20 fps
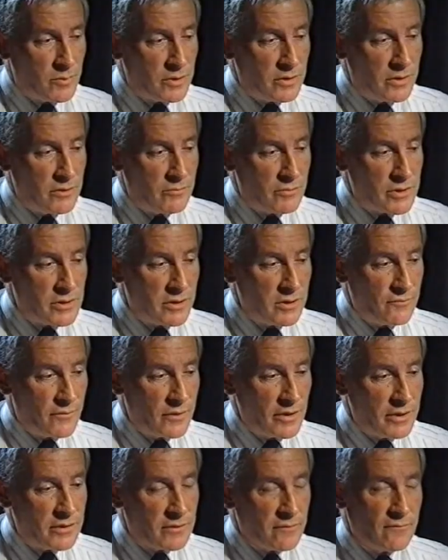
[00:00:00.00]
We did receive a
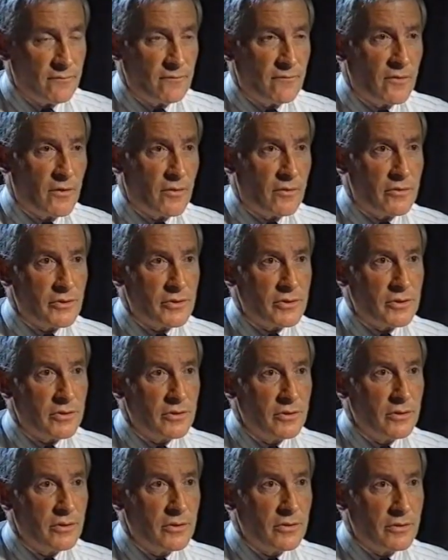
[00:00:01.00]
letter from Forest
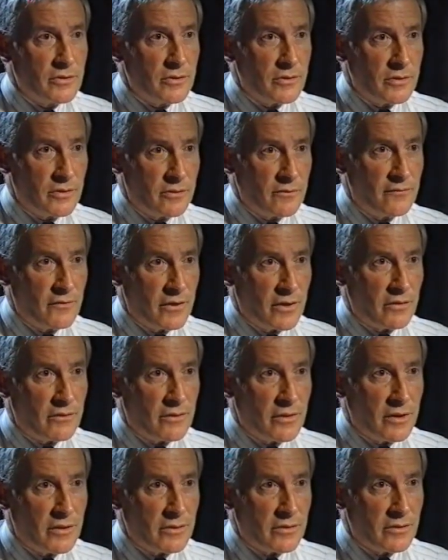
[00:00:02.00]
to the effect
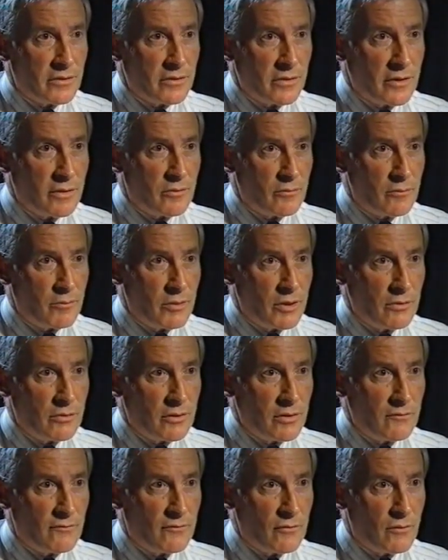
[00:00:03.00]
that they would be
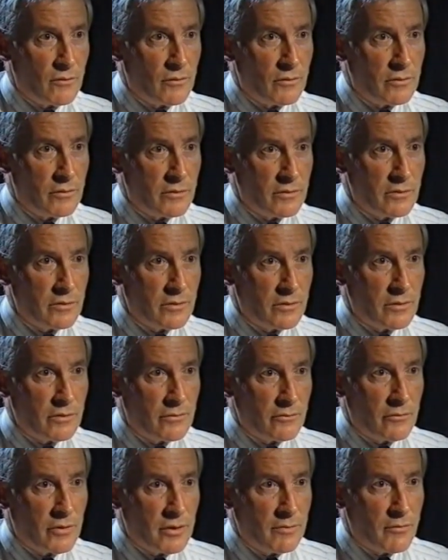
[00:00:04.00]
looking for
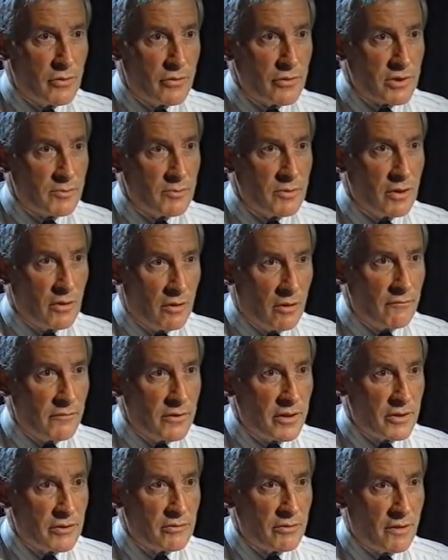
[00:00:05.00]
reimbursement of
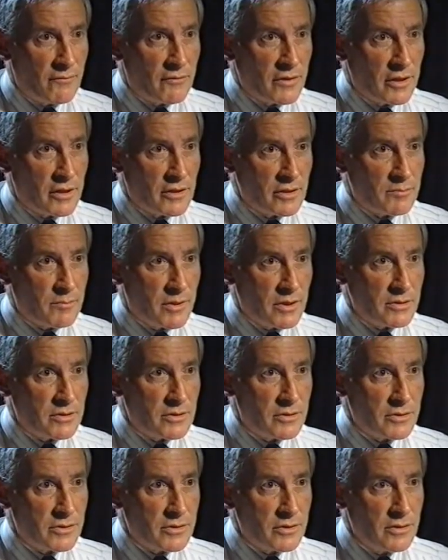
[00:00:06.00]
their travelling
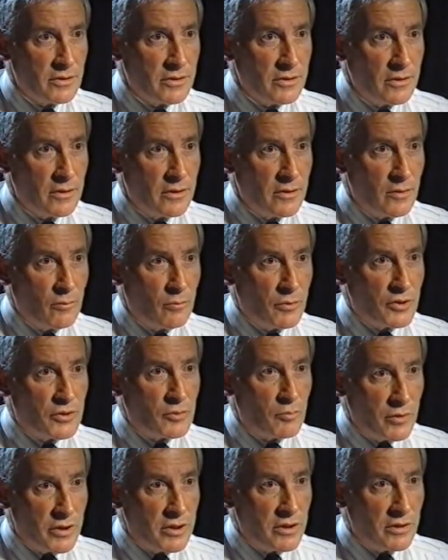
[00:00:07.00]
expenses,
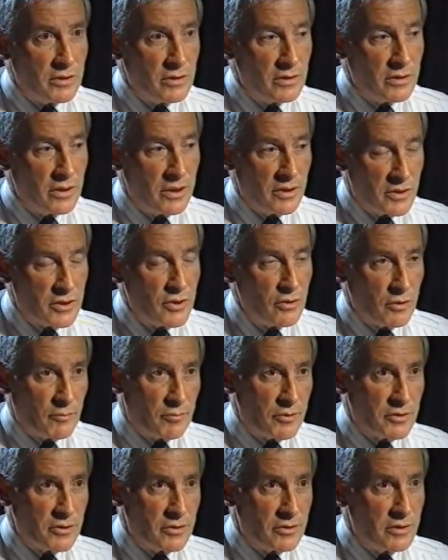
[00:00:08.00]
which we
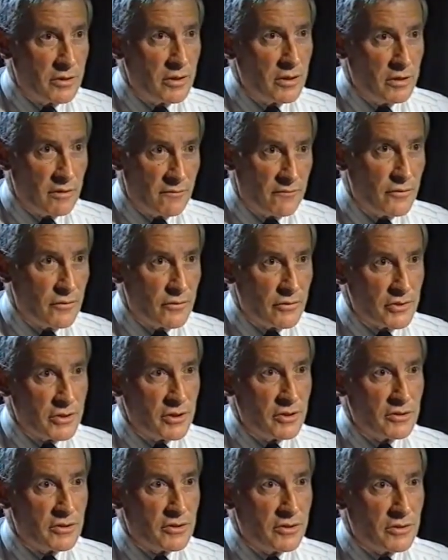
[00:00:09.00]
interpreted in the first
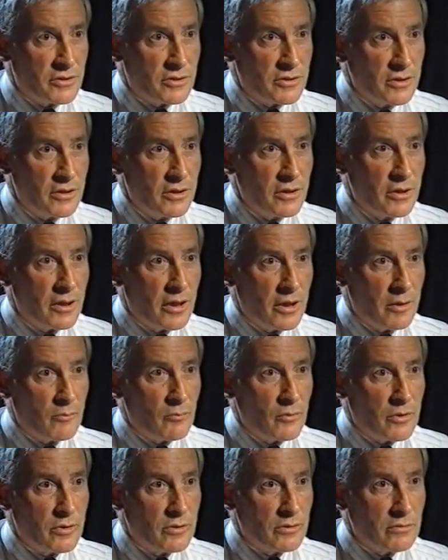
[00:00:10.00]
instance and
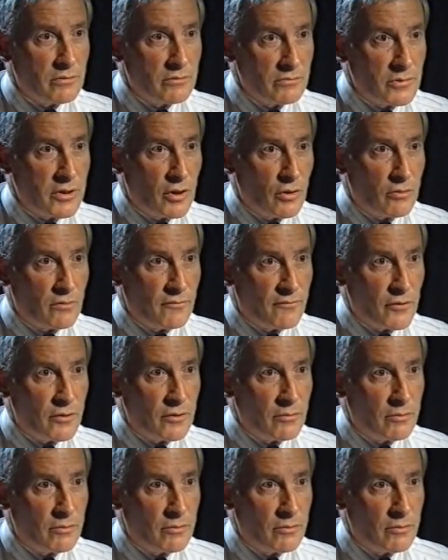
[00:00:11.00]
were told